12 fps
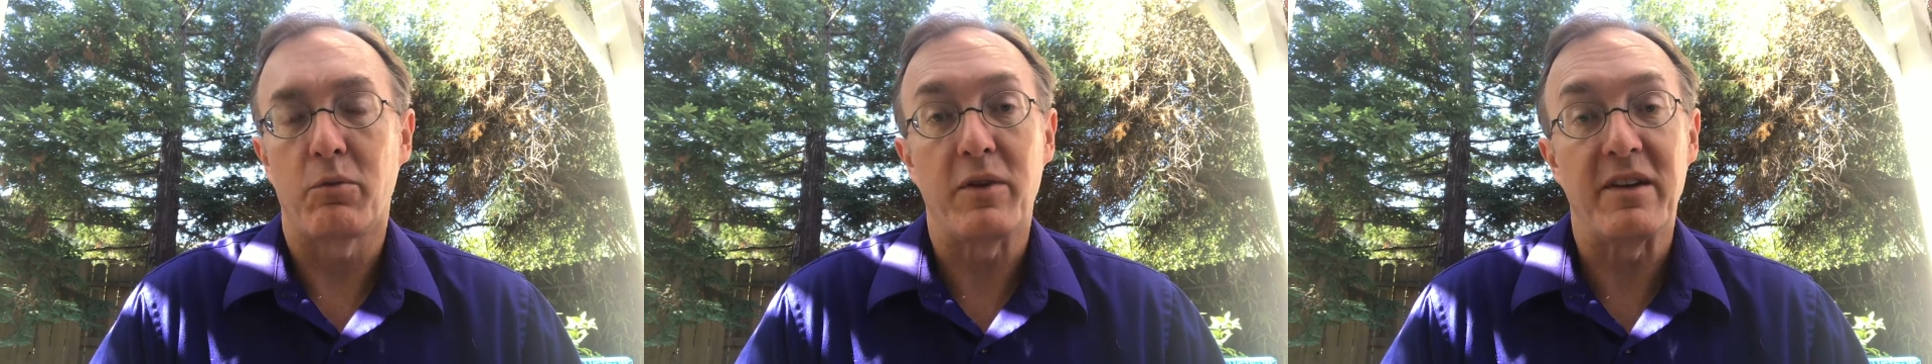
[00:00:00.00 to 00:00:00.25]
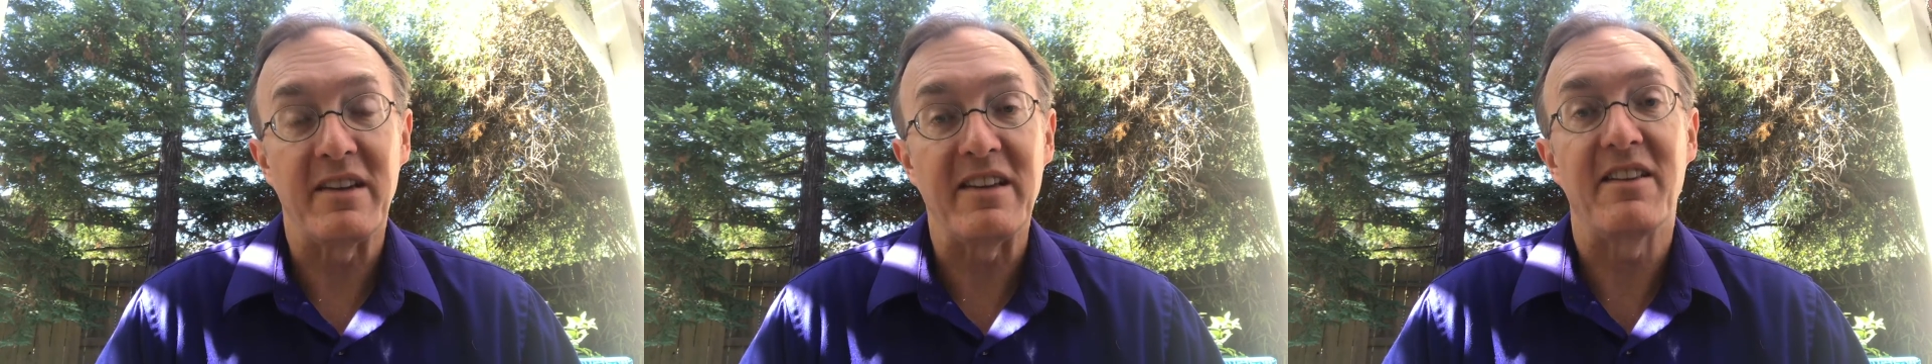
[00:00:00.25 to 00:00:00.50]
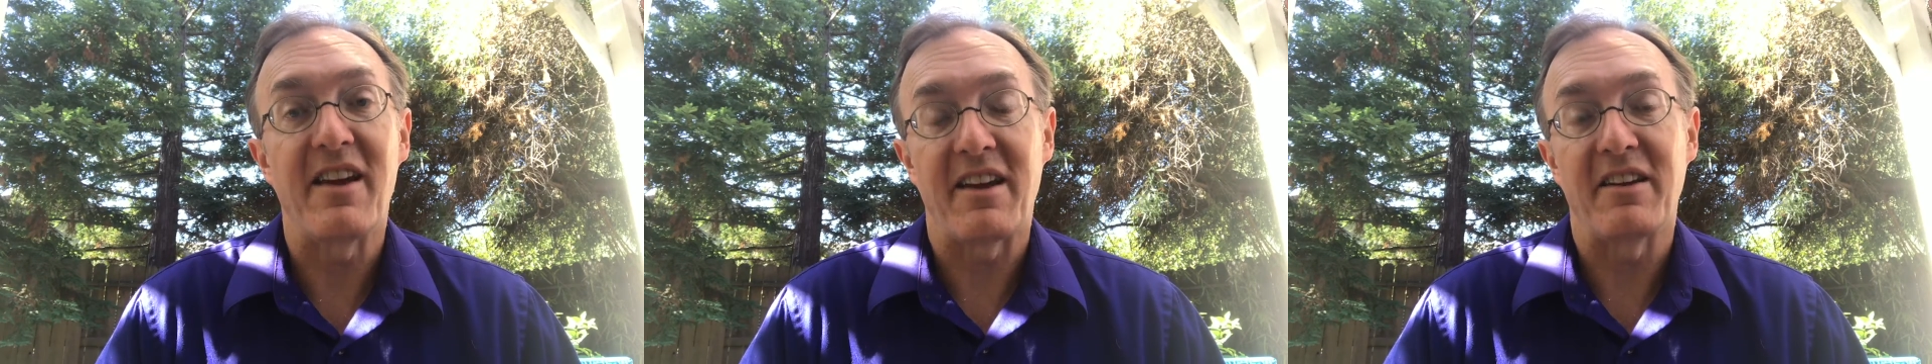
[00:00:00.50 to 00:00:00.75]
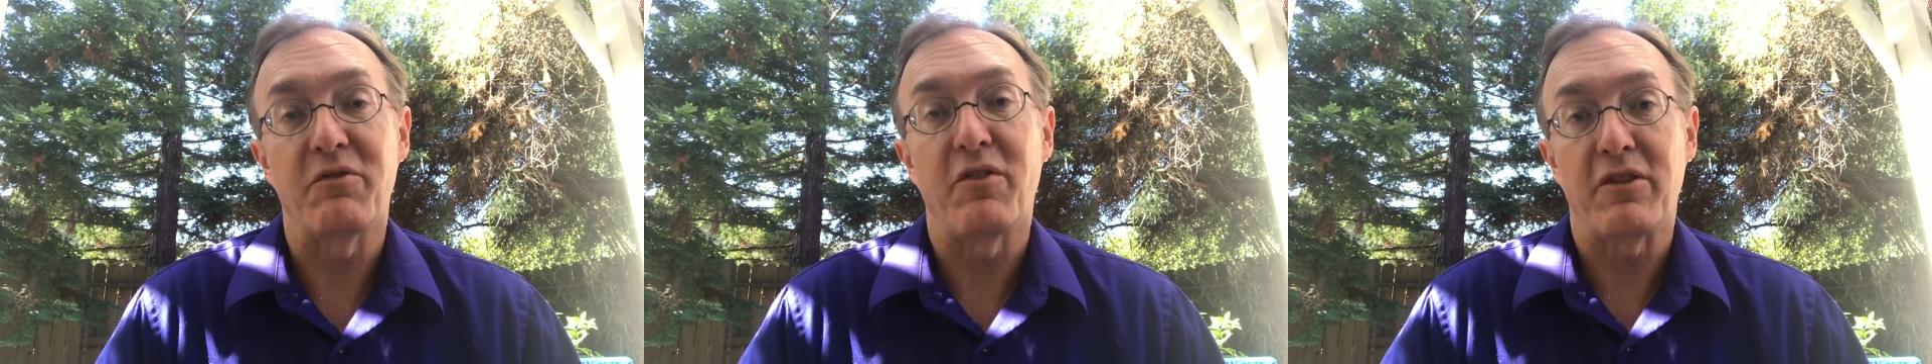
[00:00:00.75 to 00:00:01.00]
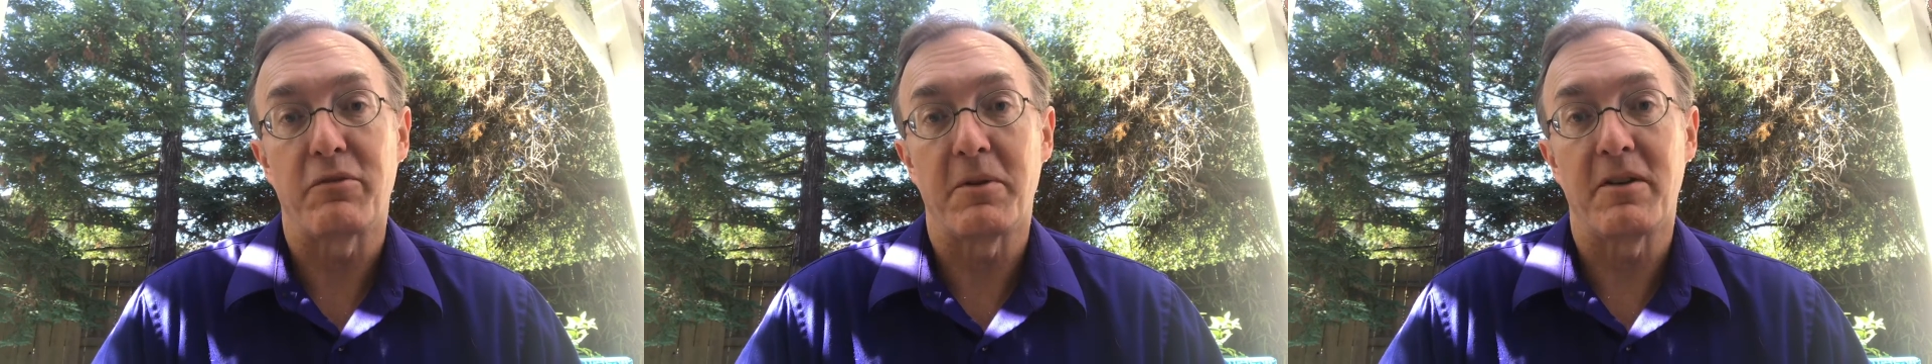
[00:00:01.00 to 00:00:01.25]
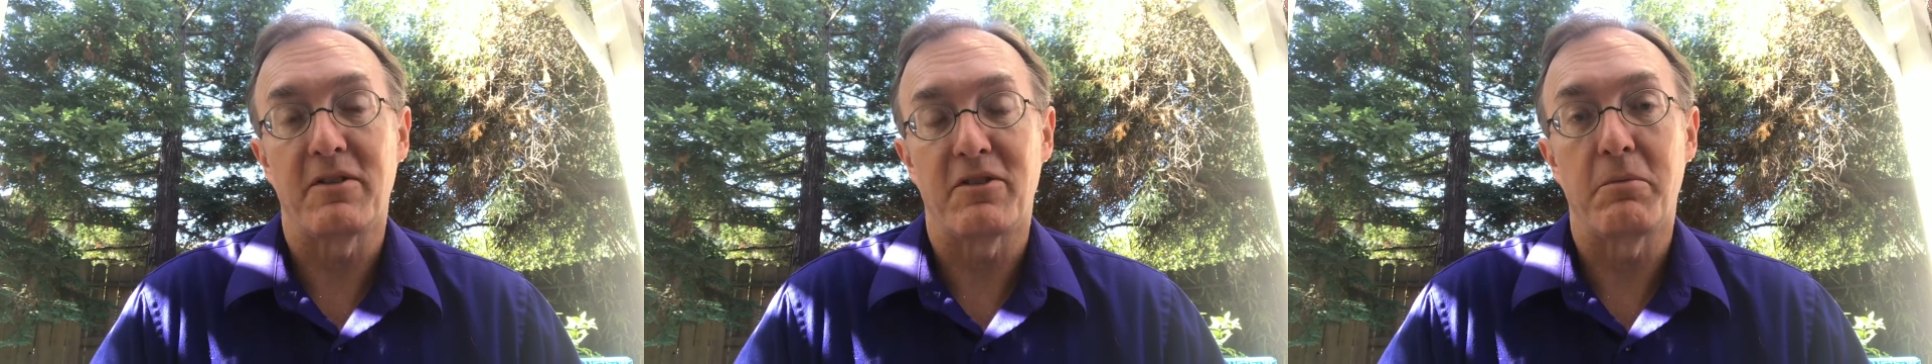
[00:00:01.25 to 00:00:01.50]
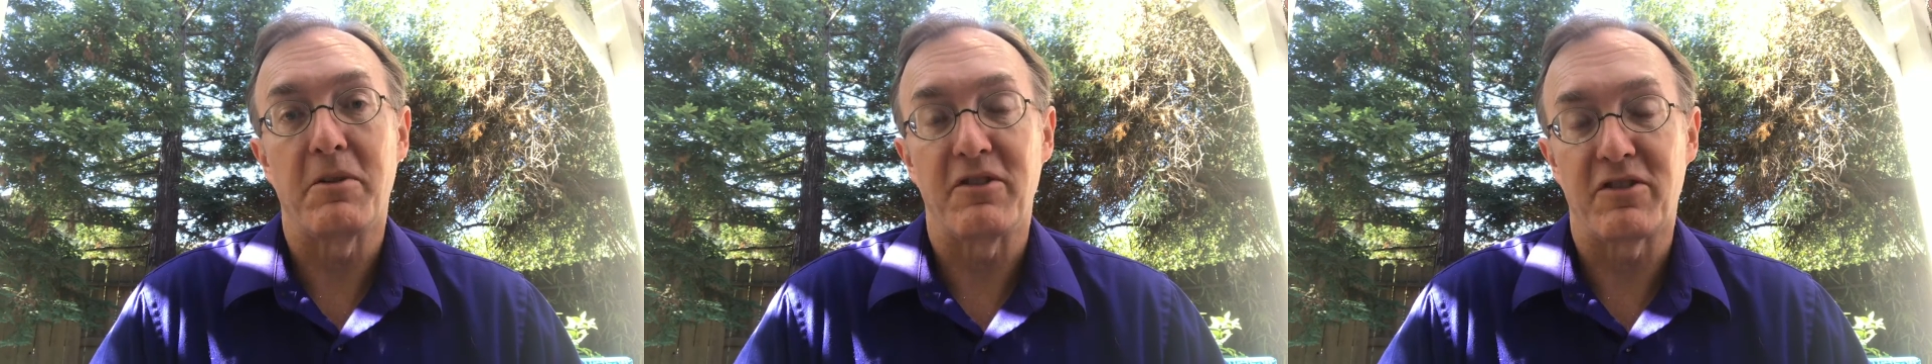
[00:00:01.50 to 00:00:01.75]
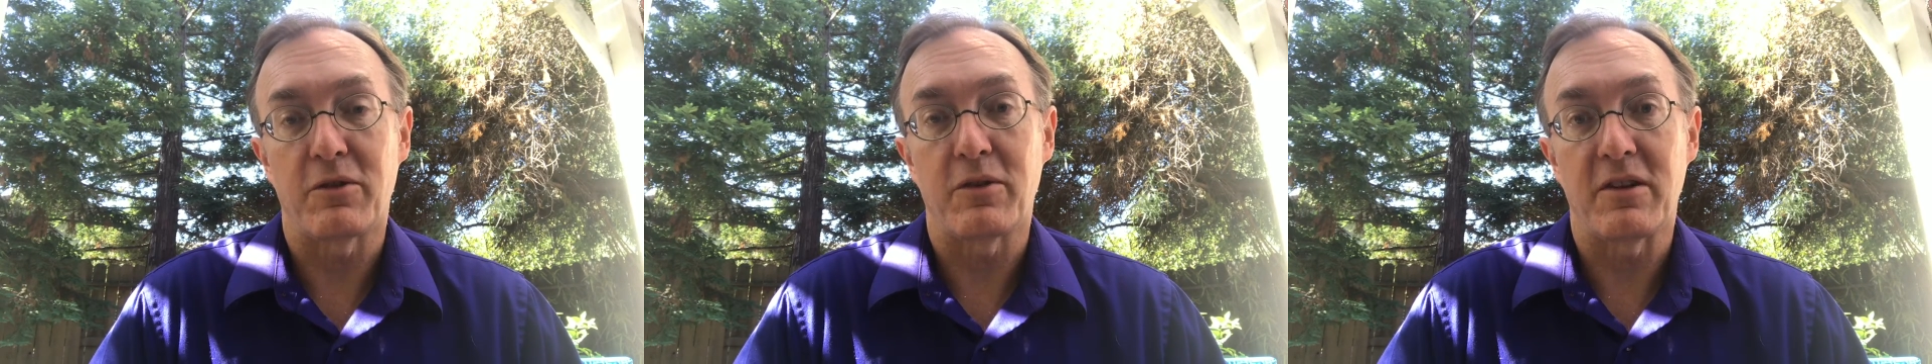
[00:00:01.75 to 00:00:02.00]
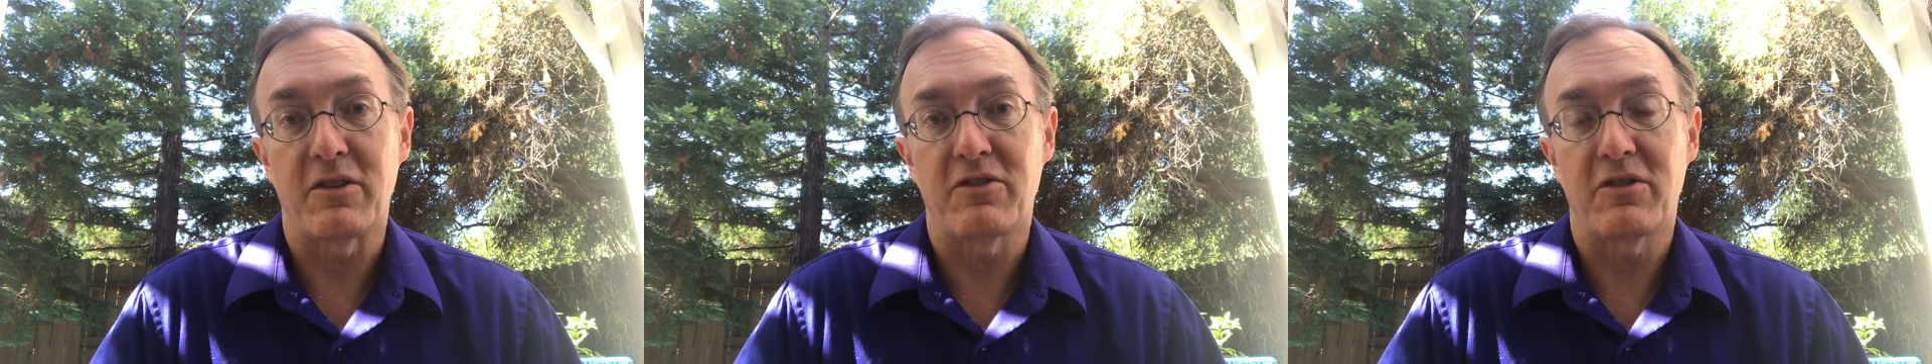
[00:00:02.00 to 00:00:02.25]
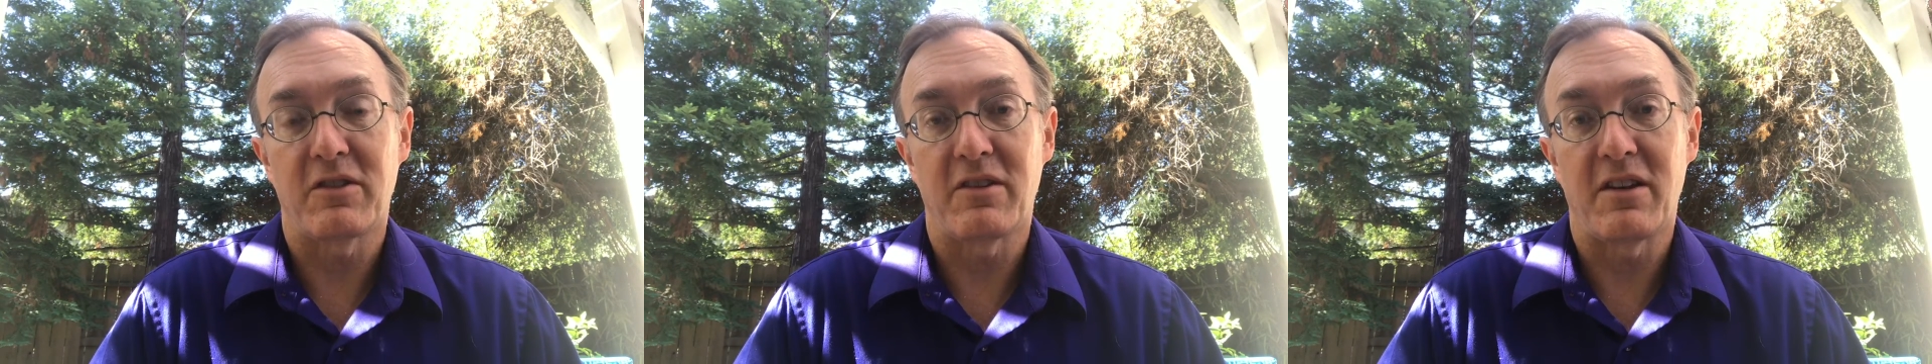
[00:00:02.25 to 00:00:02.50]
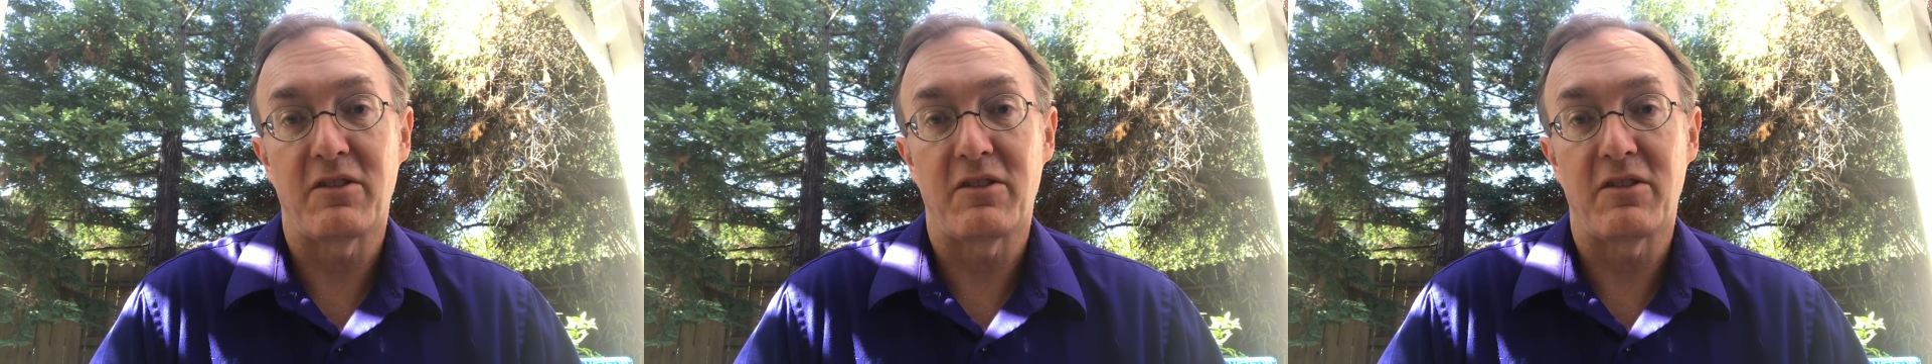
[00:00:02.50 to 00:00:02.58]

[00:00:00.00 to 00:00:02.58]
we need that investment to be serious